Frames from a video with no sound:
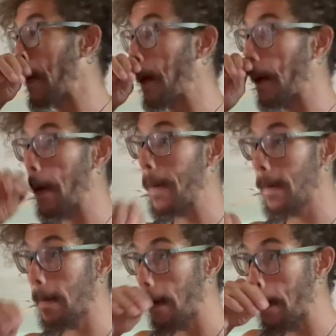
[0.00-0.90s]

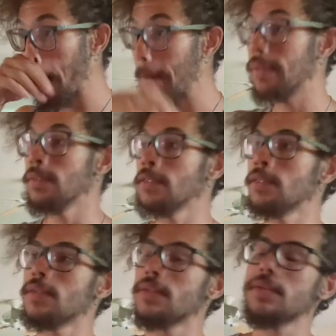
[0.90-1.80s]

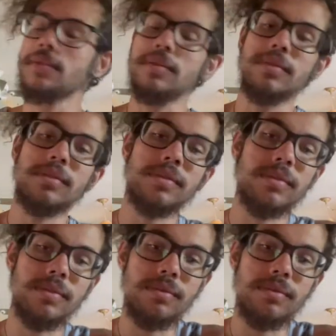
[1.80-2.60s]
Nothing is said.